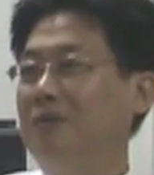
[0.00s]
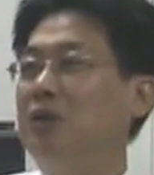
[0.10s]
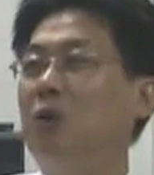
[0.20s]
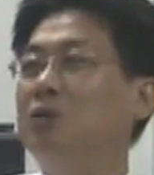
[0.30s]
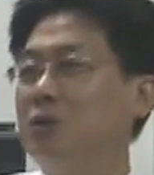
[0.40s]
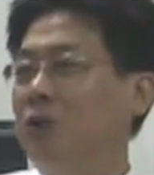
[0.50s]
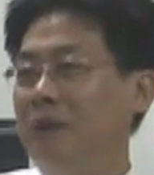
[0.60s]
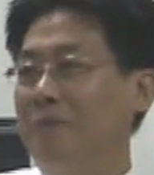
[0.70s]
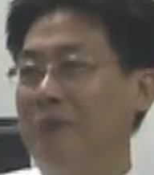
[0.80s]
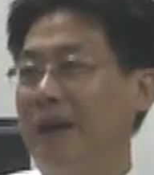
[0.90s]
don't know
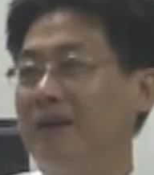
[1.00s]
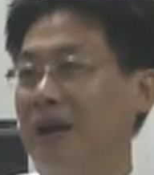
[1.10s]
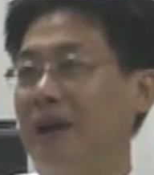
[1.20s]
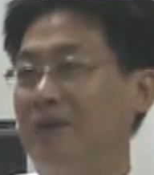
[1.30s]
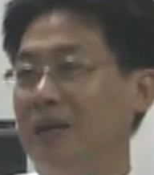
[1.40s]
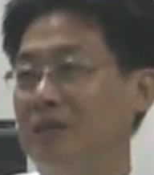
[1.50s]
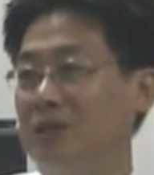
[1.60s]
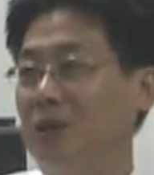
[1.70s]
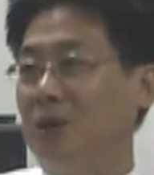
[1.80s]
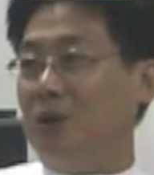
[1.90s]
the background, and
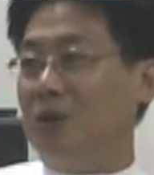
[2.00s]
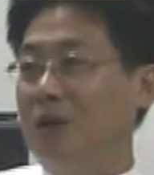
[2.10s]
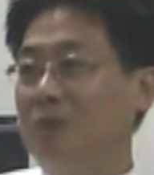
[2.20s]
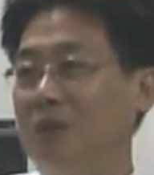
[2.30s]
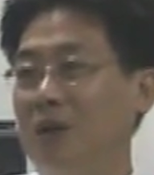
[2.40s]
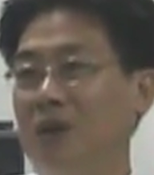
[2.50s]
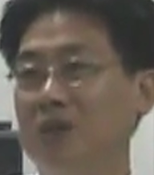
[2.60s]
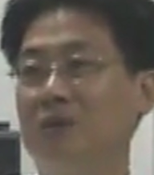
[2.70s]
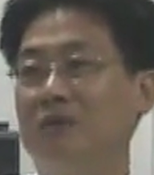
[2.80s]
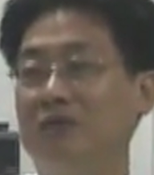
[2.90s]
so
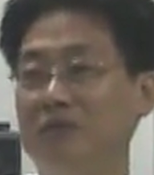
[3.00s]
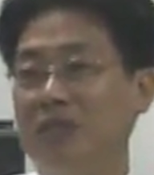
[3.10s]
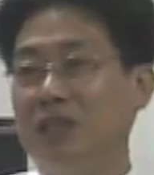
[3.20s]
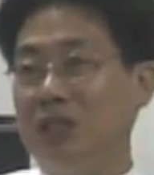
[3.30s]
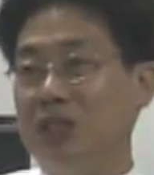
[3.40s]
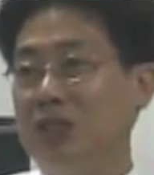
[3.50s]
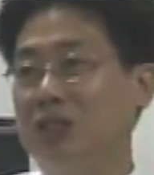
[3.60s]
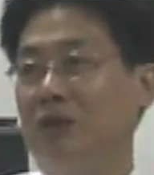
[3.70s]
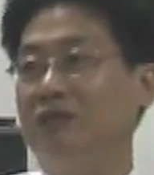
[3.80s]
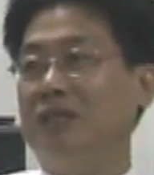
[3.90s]
because of the
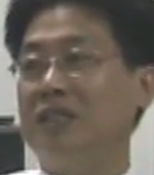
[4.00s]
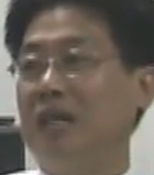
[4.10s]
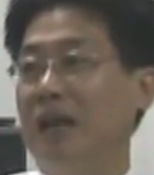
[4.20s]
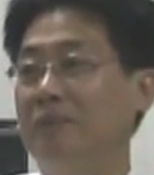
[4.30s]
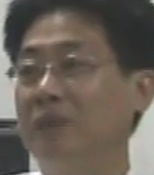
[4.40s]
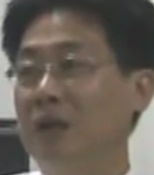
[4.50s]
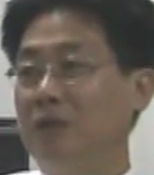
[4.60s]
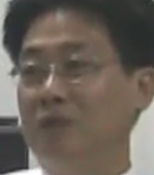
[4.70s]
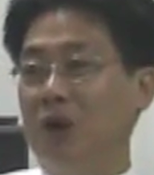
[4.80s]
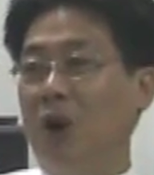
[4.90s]
resurgence of Islam,
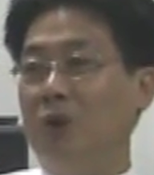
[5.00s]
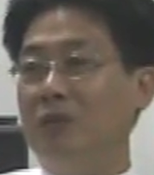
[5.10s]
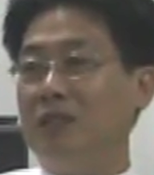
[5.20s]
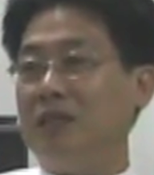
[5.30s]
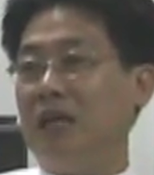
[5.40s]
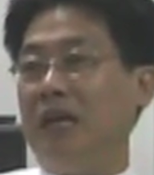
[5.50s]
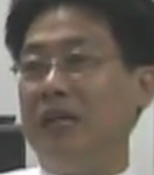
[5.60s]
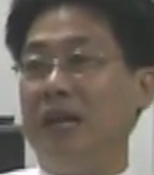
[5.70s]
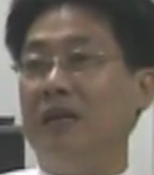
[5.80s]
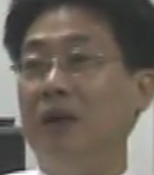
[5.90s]
we always say
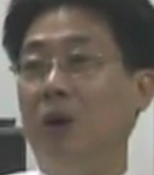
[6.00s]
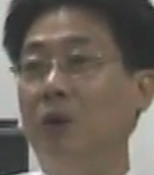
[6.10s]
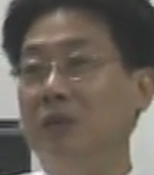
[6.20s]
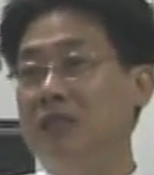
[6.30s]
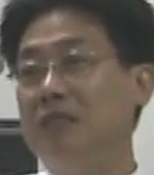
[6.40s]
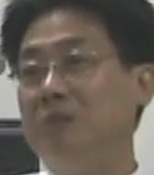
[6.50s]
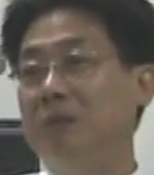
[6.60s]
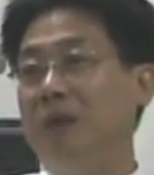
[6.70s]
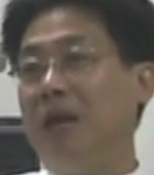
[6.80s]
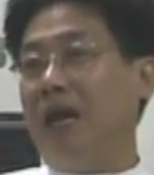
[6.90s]
that, oh, these
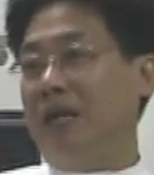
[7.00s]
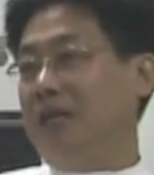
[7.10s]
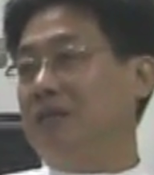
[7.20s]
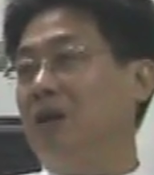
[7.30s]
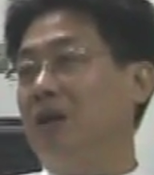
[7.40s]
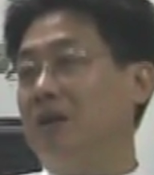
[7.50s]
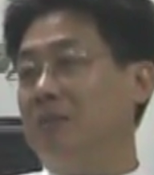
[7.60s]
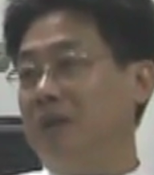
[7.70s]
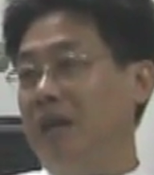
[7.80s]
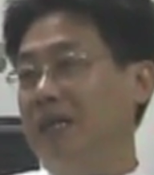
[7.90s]
people are
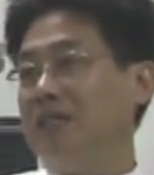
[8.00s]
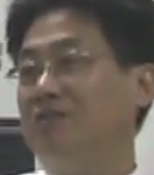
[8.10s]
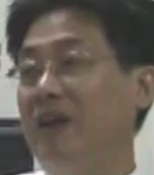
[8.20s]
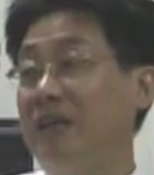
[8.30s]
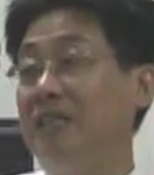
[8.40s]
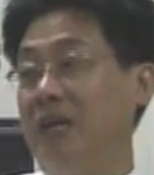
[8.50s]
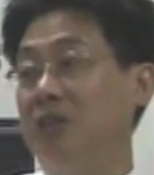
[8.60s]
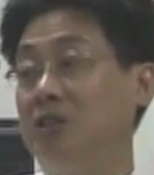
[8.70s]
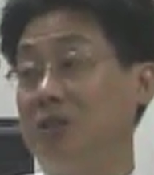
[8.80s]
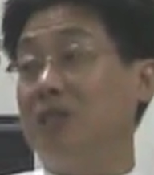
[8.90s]
intolerable, and it's very
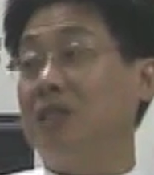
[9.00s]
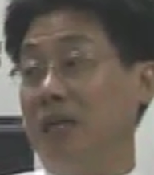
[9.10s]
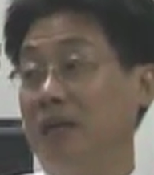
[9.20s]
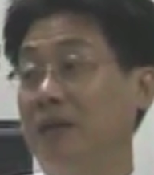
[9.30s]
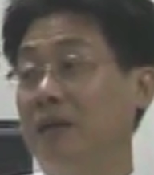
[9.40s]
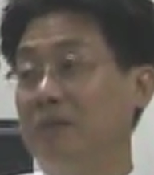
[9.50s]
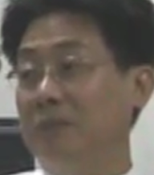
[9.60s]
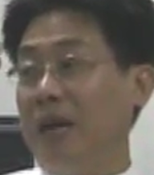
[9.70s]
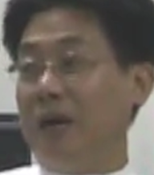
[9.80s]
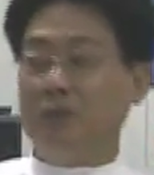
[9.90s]
dangerous.
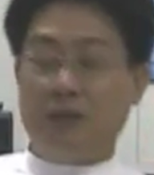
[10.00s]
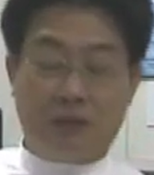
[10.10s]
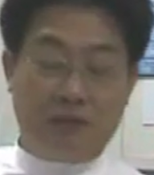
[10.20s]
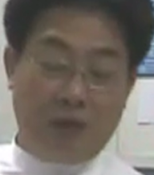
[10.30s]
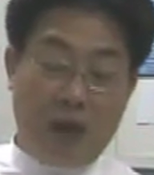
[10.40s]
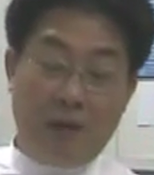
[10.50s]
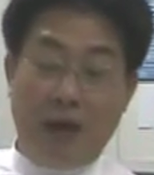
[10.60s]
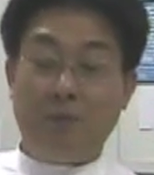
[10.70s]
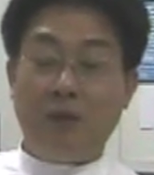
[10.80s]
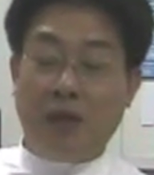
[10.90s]
But I'm
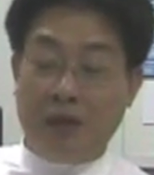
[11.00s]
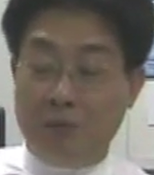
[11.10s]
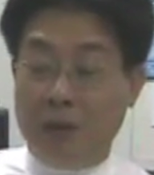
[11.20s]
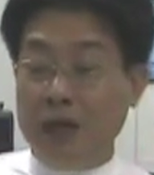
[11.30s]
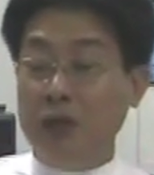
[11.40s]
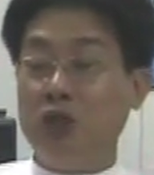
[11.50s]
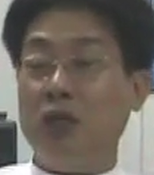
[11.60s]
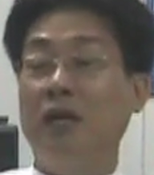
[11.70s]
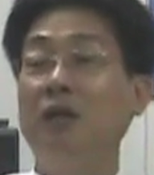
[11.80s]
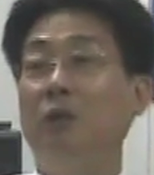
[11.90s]
happy that in
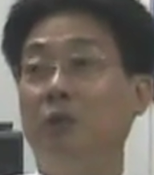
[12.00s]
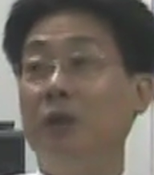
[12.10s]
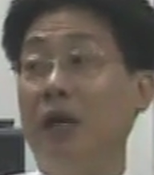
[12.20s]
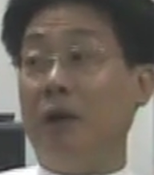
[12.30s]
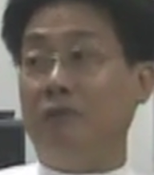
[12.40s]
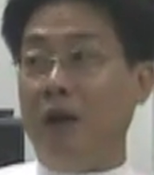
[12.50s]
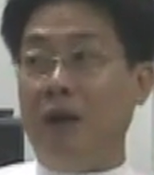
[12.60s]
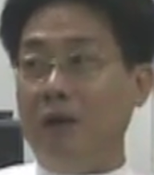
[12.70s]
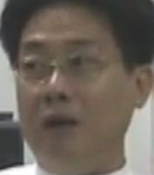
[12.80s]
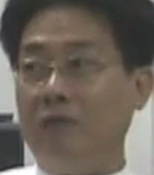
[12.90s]
Malaysia we are
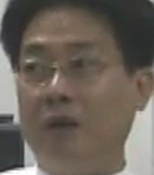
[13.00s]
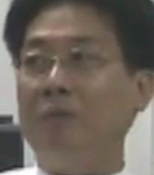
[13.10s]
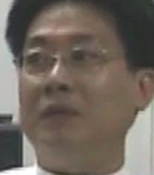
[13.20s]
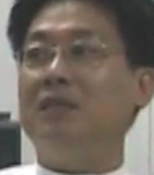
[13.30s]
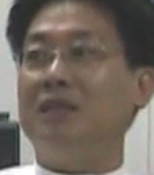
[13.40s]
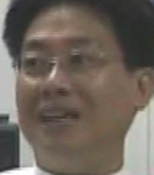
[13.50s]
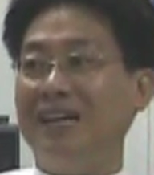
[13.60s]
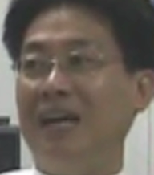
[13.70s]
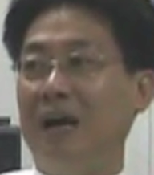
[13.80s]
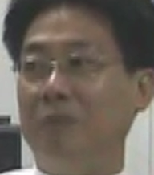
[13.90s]
very
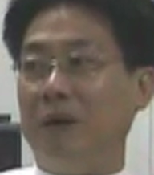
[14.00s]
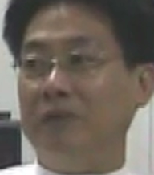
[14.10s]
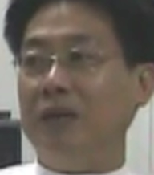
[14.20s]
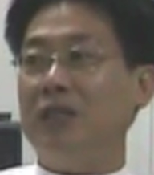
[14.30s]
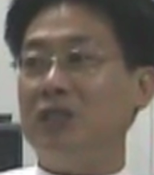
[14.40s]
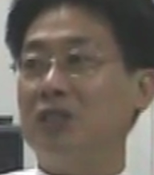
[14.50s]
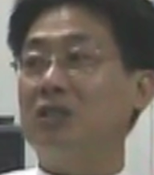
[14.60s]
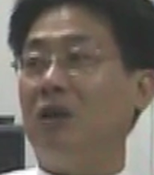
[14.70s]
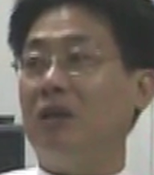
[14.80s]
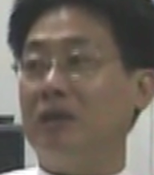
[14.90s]
particular about religious
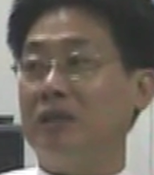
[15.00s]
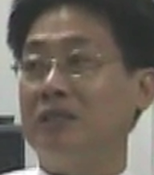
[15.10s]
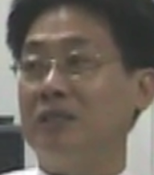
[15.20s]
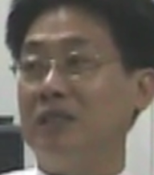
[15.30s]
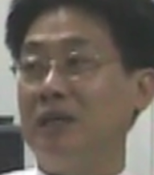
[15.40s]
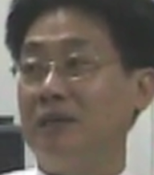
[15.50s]
tolerance.